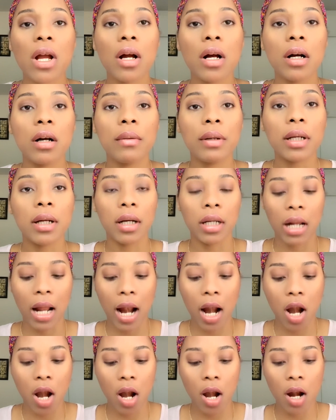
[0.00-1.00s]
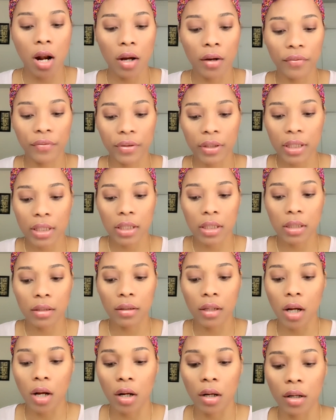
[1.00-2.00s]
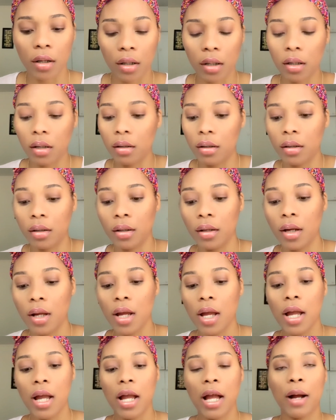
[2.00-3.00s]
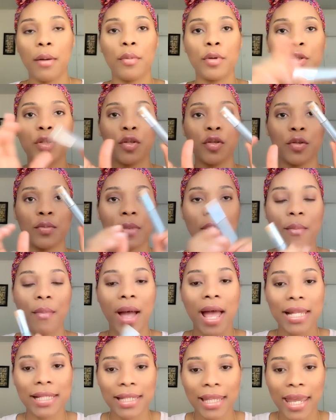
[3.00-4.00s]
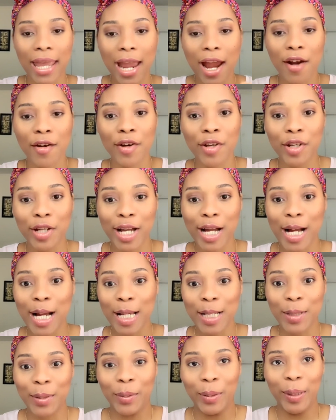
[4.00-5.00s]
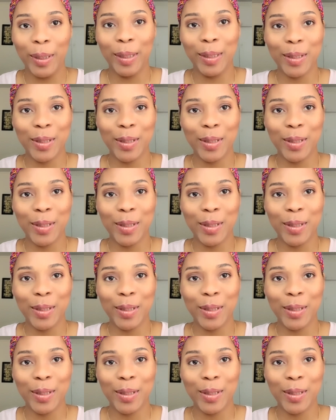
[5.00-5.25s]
Oh my god, I love this. Oh, I'm going to use my mascara, you guys. Well